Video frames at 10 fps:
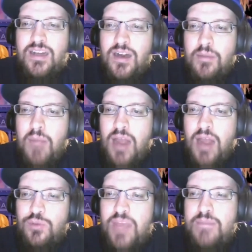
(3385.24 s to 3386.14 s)
My
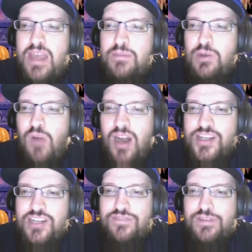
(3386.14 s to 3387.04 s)
roommate made me
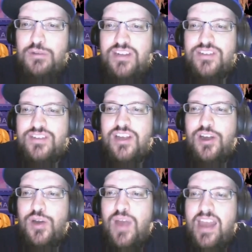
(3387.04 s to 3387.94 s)
watch it a few years
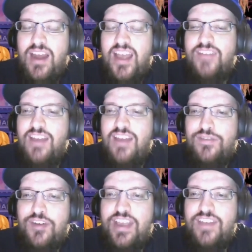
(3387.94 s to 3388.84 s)
ago, and I have never
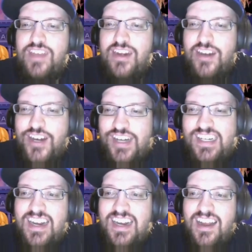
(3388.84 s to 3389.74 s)
forgiven her.
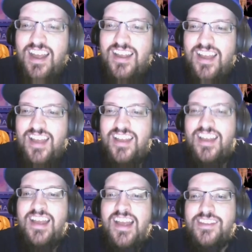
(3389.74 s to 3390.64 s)

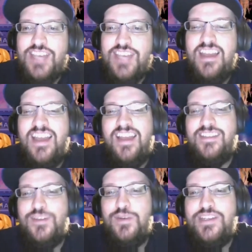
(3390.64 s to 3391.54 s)

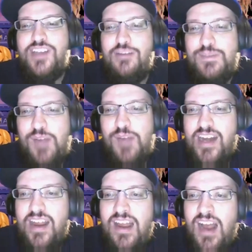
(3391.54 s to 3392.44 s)
To which I
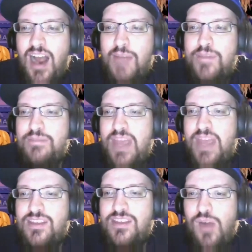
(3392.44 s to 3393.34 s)
responded, I'm being
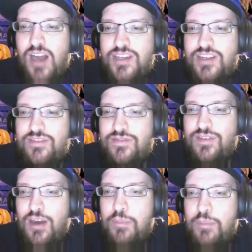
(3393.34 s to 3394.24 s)
made to watch it
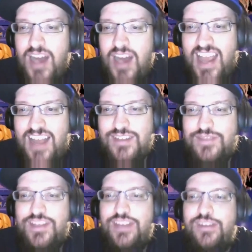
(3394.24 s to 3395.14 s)
for a podcast
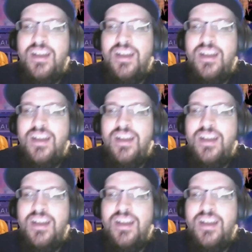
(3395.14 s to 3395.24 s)
review.